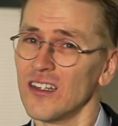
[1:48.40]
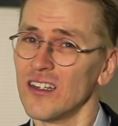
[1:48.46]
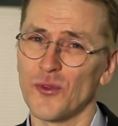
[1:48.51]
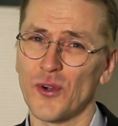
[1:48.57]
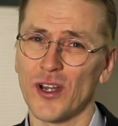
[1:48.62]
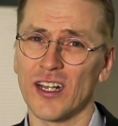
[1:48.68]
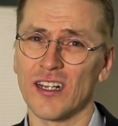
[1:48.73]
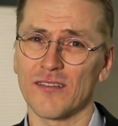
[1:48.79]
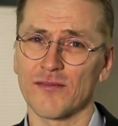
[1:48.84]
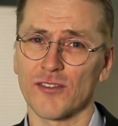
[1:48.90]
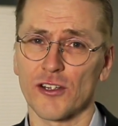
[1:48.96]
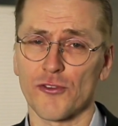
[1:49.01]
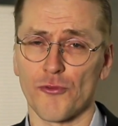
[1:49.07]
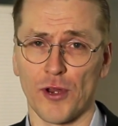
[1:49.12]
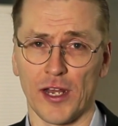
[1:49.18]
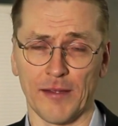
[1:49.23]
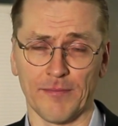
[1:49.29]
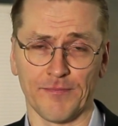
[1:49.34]
Well, not
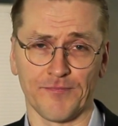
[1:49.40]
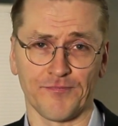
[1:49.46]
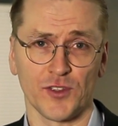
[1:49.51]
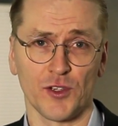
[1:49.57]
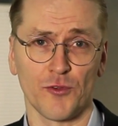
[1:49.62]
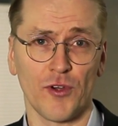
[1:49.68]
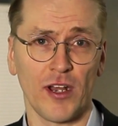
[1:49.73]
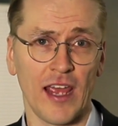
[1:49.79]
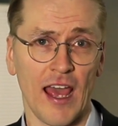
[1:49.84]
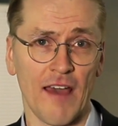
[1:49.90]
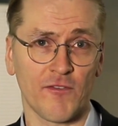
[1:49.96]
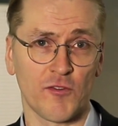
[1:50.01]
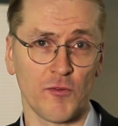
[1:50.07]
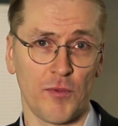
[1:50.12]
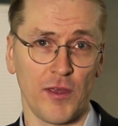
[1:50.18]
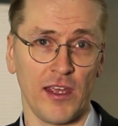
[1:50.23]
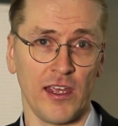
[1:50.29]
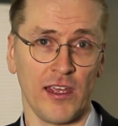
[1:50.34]
really. You really have
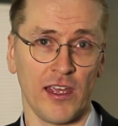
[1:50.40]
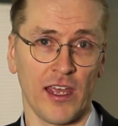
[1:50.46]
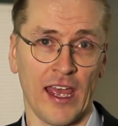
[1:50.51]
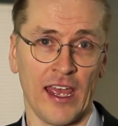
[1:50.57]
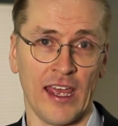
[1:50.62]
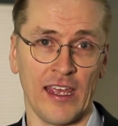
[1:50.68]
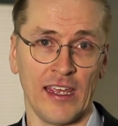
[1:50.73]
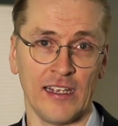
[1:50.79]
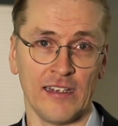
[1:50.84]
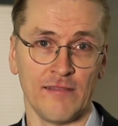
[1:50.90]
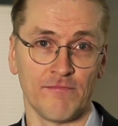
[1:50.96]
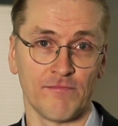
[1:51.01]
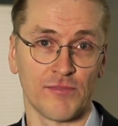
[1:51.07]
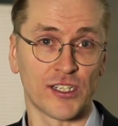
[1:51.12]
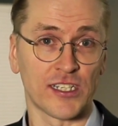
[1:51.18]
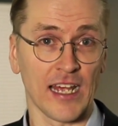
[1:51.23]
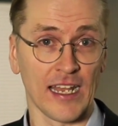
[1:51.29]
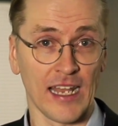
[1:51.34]
to be a
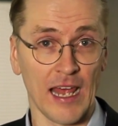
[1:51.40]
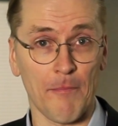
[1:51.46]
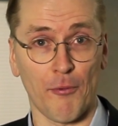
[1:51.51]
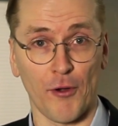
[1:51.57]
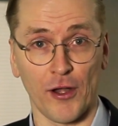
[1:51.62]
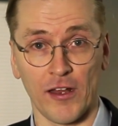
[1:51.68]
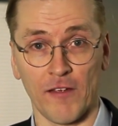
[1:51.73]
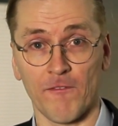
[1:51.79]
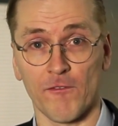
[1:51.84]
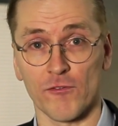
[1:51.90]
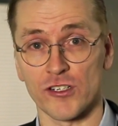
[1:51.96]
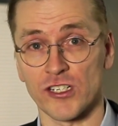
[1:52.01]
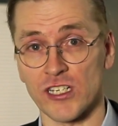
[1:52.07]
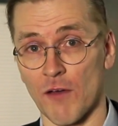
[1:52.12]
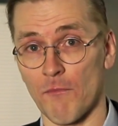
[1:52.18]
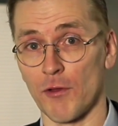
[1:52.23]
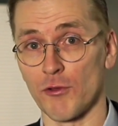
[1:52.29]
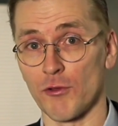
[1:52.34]
celebrity for
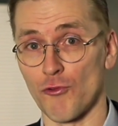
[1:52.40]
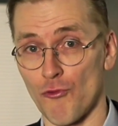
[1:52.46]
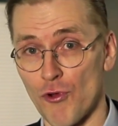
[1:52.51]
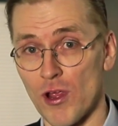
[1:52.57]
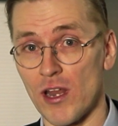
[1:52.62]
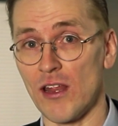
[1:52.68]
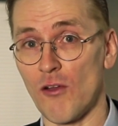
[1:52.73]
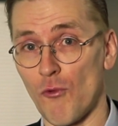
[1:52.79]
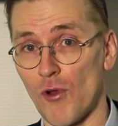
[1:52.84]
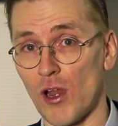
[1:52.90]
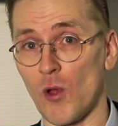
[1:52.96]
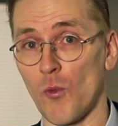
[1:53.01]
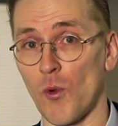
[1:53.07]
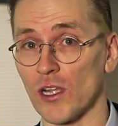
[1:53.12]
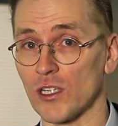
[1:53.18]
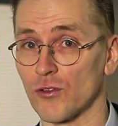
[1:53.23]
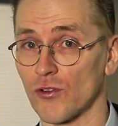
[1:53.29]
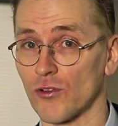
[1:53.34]
someone to really, really
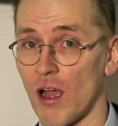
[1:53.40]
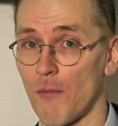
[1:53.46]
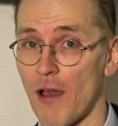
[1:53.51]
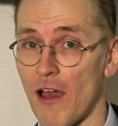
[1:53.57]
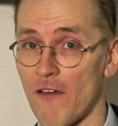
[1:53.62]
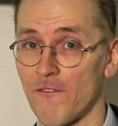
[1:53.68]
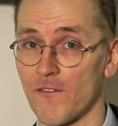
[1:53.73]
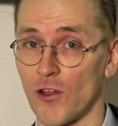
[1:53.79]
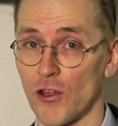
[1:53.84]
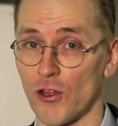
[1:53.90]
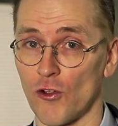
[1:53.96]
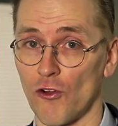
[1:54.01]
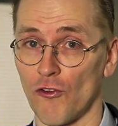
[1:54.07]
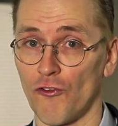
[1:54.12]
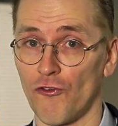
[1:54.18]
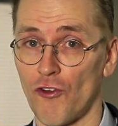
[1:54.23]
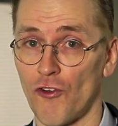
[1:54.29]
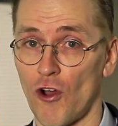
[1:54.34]
want to come after
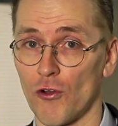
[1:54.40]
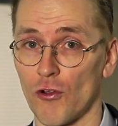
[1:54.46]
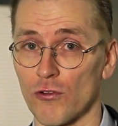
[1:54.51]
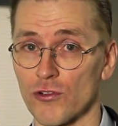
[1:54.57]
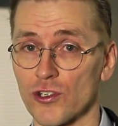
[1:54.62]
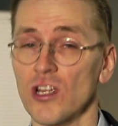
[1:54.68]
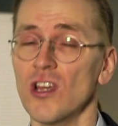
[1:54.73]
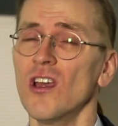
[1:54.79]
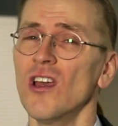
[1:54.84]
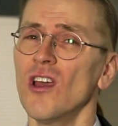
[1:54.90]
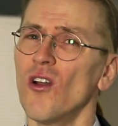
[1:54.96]
your photos,